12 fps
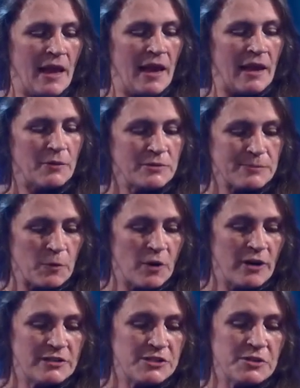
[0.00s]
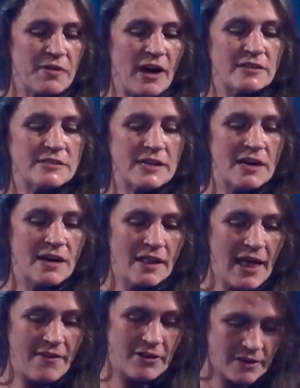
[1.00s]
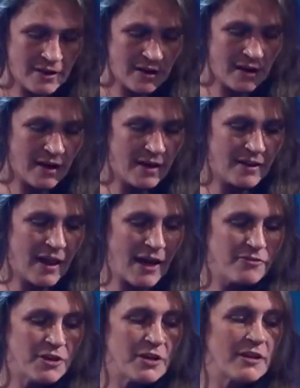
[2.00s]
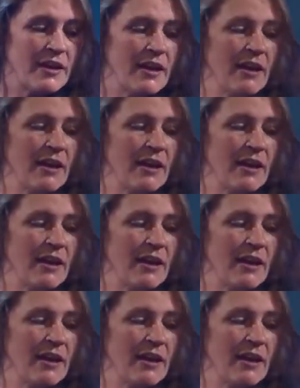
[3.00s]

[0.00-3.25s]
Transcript: He was born in 2011. Life couldn't get